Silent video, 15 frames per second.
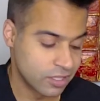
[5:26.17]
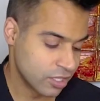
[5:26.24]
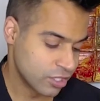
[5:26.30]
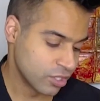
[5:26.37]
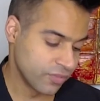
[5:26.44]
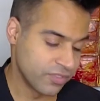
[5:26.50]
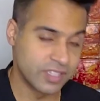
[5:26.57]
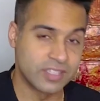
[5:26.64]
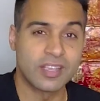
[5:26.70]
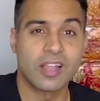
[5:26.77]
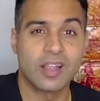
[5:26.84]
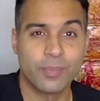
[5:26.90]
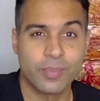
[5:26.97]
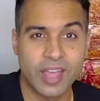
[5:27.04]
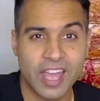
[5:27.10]
So if you tell
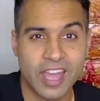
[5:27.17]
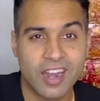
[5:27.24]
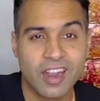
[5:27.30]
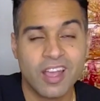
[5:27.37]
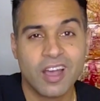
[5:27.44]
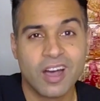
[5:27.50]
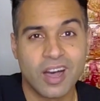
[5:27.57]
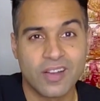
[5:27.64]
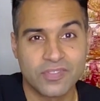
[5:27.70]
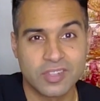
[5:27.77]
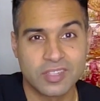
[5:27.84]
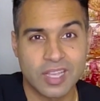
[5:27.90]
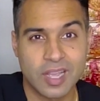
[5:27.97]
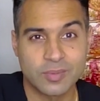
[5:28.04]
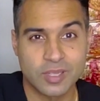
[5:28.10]
them that,
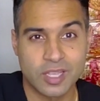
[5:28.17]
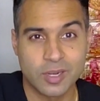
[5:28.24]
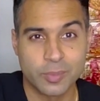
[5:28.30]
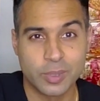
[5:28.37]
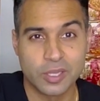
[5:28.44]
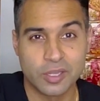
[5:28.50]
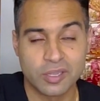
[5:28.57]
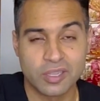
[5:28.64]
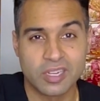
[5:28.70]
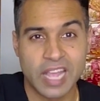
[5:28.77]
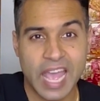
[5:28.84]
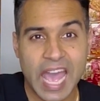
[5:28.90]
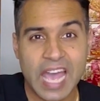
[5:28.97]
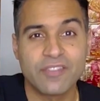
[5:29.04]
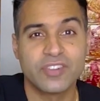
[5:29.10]
oftentimes that'll be a good
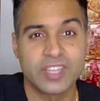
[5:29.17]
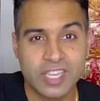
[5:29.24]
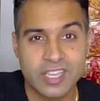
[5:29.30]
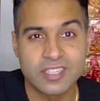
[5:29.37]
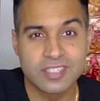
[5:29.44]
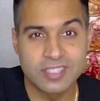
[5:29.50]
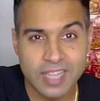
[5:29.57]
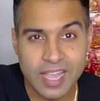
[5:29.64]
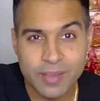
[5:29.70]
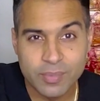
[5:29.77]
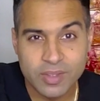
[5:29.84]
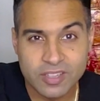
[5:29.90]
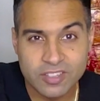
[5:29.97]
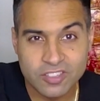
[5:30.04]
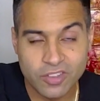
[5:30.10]
advocate
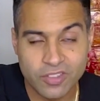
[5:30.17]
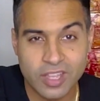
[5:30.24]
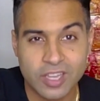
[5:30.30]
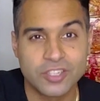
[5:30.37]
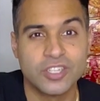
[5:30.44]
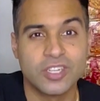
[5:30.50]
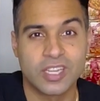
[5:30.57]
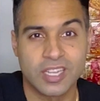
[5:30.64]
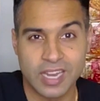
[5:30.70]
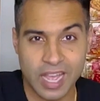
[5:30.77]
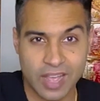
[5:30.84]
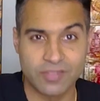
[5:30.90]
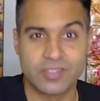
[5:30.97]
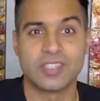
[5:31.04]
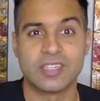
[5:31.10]
statement so that you can
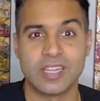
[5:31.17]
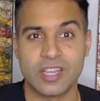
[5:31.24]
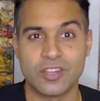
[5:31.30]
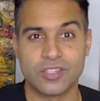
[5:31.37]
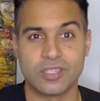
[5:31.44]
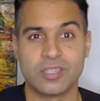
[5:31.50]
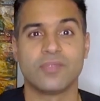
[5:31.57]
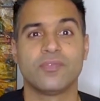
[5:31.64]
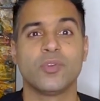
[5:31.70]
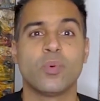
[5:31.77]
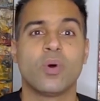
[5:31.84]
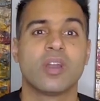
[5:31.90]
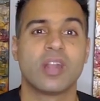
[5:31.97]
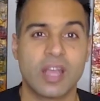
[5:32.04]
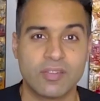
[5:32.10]
have sedation if you
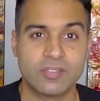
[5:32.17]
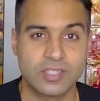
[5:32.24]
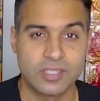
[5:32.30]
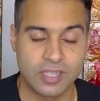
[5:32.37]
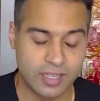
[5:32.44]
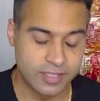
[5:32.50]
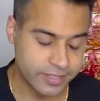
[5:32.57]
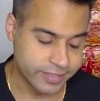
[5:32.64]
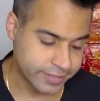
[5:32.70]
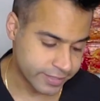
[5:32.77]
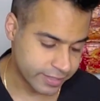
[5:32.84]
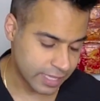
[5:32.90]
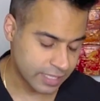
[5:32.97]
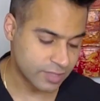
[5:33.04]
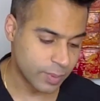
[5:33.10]
want to have sedation. So
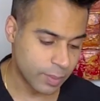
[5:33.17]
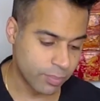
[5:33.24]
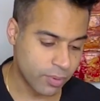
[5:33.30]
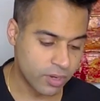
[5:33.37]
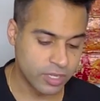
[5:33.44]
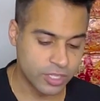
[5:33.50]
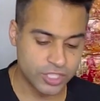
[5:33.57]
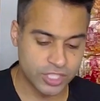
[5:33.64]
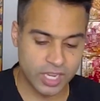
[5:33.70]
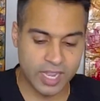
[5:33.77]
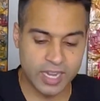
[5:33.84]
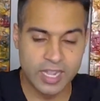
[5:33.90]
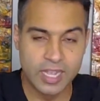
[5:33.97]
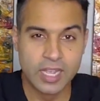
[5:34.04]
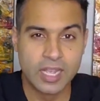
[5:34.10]
that's my parting shot.